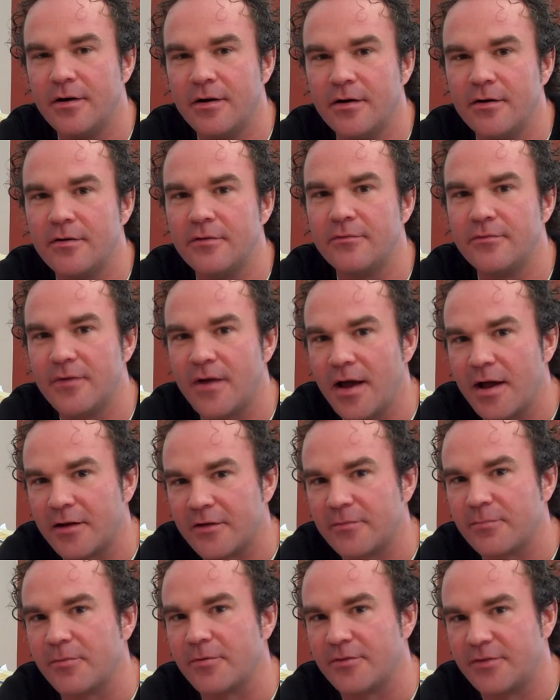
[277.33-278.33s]
of
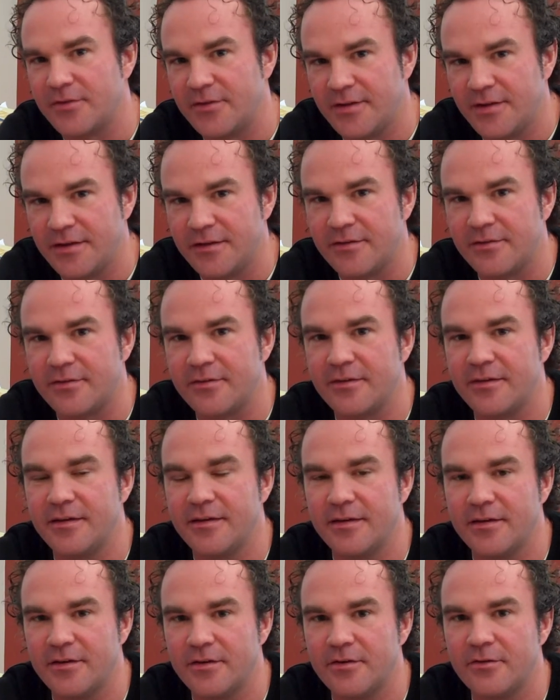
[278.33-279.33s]
expertise
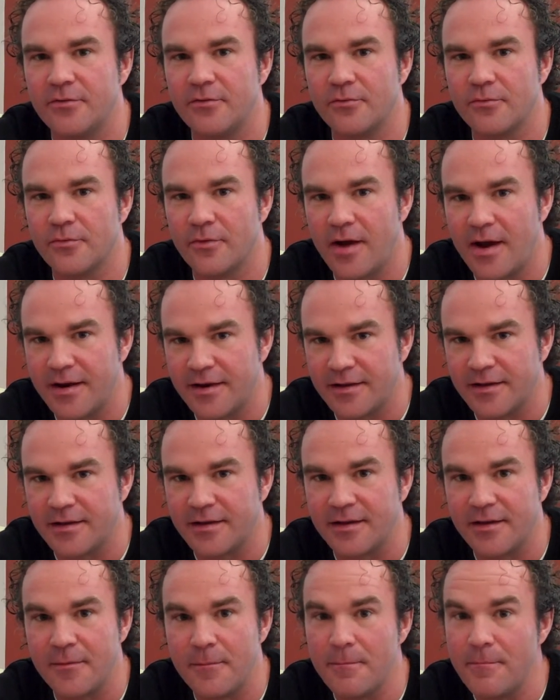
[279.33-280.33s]
in
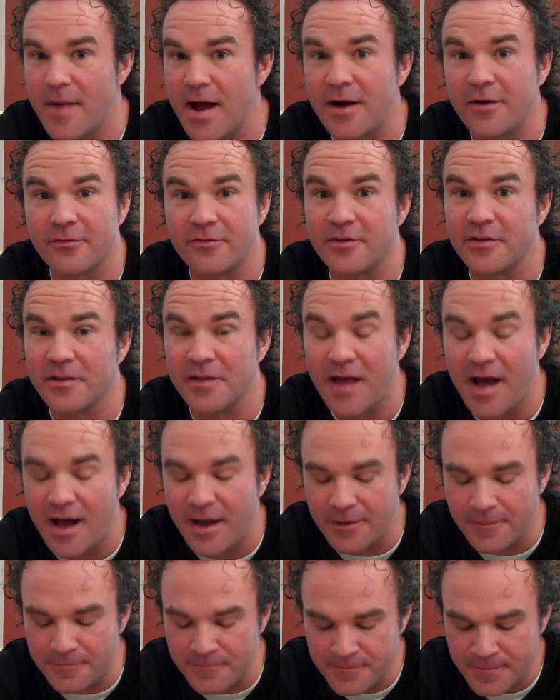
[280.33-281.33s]
writing matters a
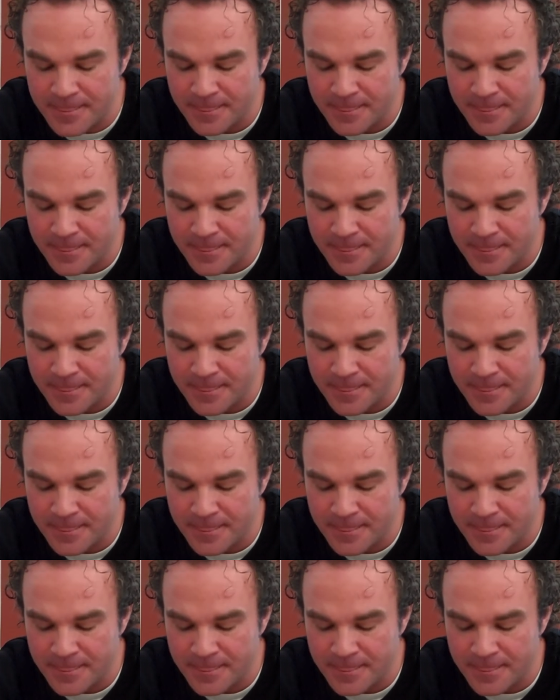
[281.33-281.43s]
lot.